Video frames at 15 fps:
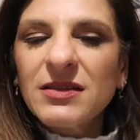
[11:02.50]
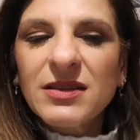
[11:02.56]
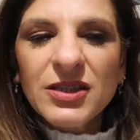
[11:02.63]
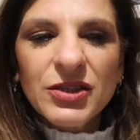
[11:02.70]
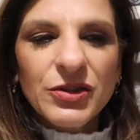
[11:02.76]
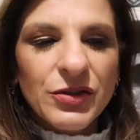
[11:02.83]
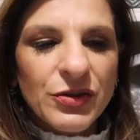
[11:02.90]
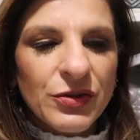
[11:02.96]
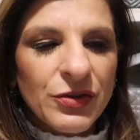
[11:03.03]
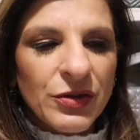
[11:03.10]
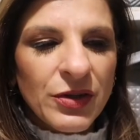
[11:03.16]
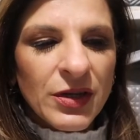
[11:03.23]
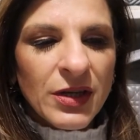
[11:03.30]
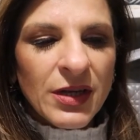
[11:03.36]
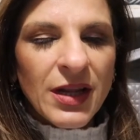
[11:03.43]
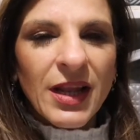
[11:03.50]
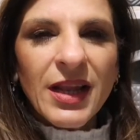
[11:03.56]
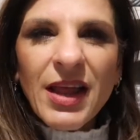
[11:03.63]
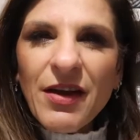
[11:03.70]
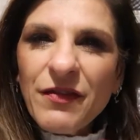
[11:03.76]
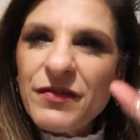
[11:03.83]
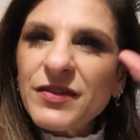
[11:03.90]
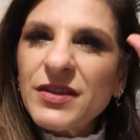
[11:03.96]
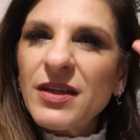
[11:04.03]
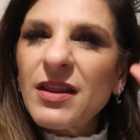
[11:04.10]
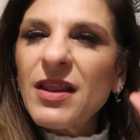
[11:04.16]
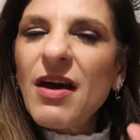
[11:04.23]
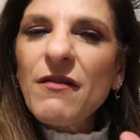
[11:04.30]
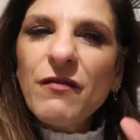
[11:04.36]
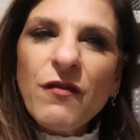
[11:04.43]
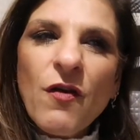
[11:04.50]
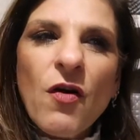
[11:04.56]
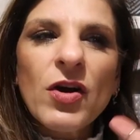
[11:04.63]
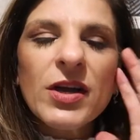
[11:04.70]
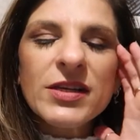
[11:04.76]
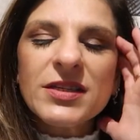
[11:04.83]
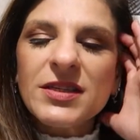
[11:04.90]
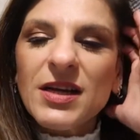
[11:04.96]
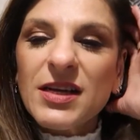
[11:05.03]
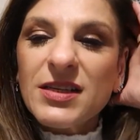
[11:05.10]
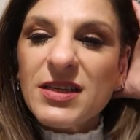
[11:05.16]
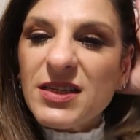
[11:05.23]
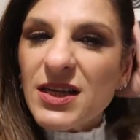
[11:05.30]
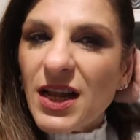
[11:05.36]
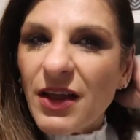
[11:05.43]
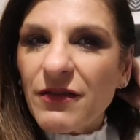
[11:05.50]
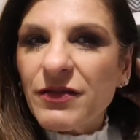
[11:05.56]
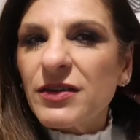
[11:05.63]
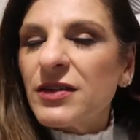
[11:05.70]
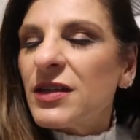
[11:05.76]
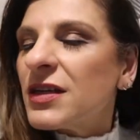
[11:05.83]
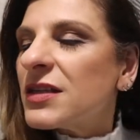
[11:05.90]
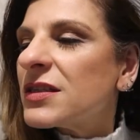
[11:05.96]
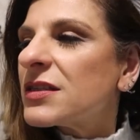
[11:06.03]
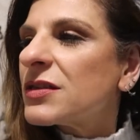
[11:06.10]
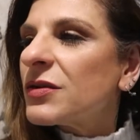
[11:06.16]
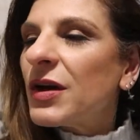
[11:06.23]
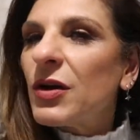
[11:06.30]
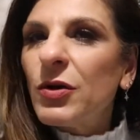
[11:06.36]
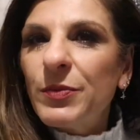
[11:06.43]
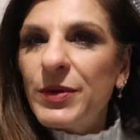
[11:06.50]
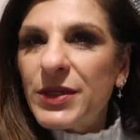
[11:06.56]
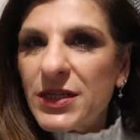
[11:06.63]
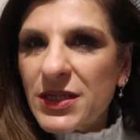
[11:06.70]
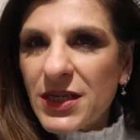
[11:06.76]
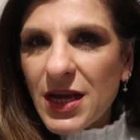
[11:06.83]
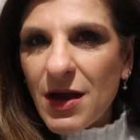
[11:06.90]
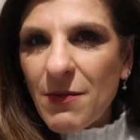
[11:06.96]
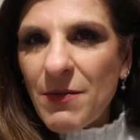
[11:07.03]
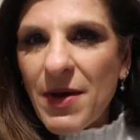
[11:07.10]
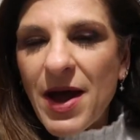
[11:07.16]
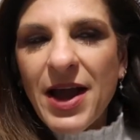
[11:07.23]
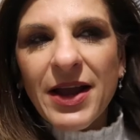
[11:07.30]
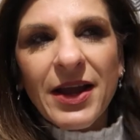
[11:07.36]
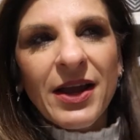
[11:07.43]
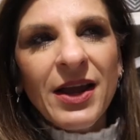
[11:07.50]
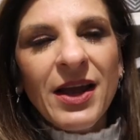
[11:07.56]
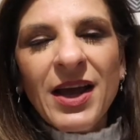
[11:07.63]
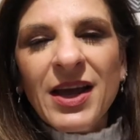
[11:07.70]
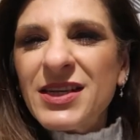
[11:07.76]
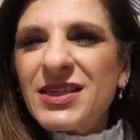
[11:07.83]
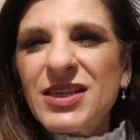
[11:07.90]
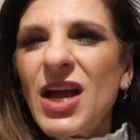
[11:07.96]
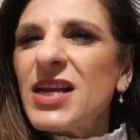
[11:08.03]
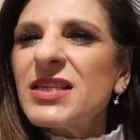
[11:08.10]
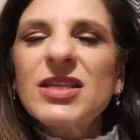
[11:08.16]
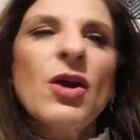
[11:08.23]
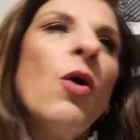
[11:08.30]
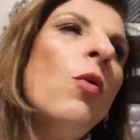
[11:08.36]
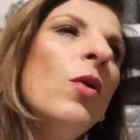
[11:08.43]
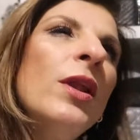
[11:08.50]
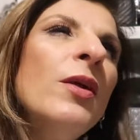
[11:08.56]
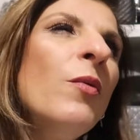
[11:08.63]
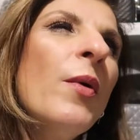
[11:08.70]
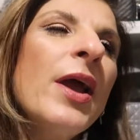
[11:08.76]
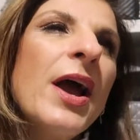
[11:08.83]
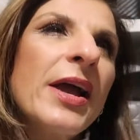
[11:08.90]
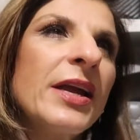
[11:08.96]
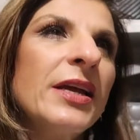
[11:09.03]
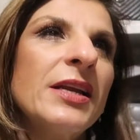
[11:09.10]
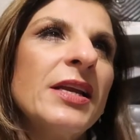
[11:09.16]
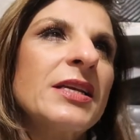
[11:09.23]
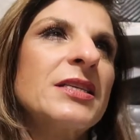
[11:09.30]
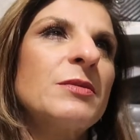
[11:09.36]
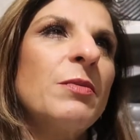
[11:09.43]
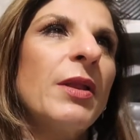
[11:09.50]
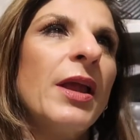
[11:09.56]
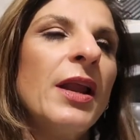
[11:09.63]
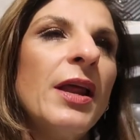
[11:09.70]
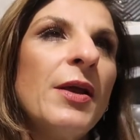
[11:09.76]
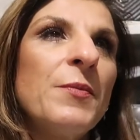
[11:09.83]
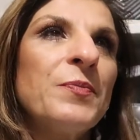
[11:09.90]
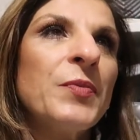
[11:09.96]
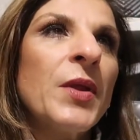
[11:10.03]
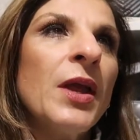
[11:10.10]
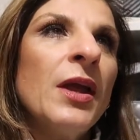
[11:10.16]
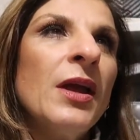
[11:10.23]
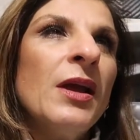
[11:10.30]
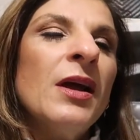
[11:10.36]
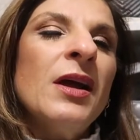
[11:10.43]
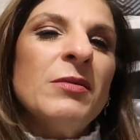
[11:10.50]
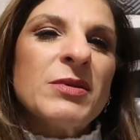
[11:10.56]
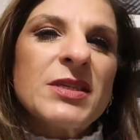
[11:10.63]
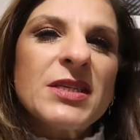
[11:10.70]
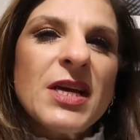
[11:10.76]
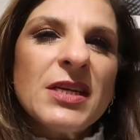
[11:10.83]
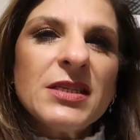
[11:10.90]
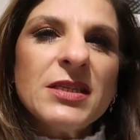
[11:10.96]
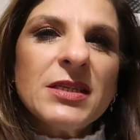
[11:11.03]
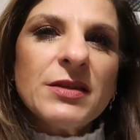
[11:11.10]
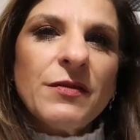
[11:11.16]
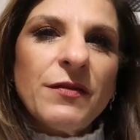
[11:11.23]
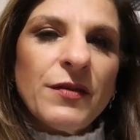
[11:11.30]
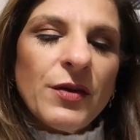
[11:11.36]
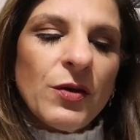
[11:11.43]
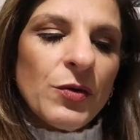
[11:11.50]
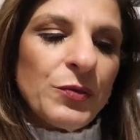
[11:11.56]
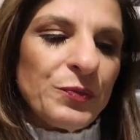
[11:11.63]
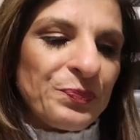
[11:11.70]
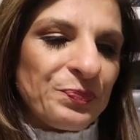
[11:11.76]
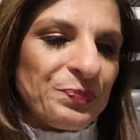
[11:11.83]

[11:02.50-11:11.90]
to lift, that fog is starting to lift. So I hope it doesn't come back. So it's the only way I can explain it. I'm starting to feel